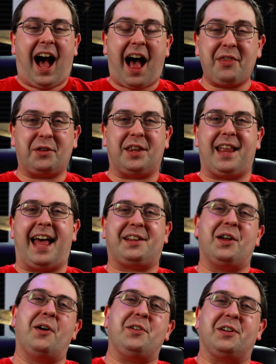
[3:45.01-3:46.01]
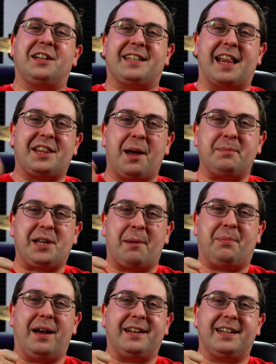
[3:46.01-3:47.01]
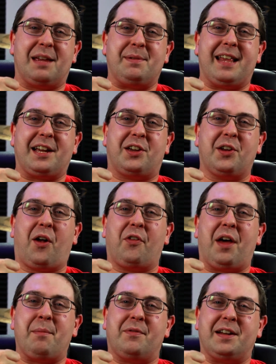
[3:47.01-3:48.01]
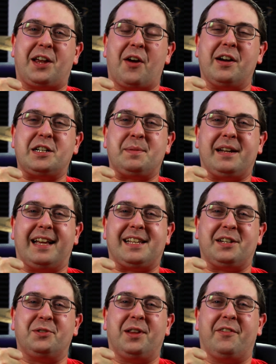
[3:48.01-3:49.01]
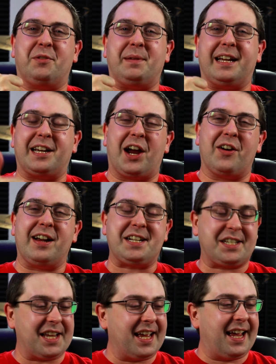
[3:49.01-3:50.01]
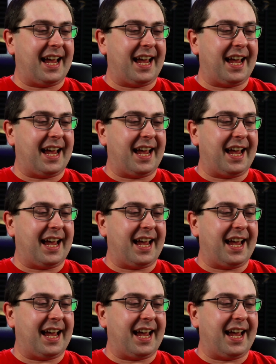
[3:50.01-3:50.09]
Other than that, though, you can click that thumbs up button, give me that good old thumb of encouragement, as I do love to be encouraged.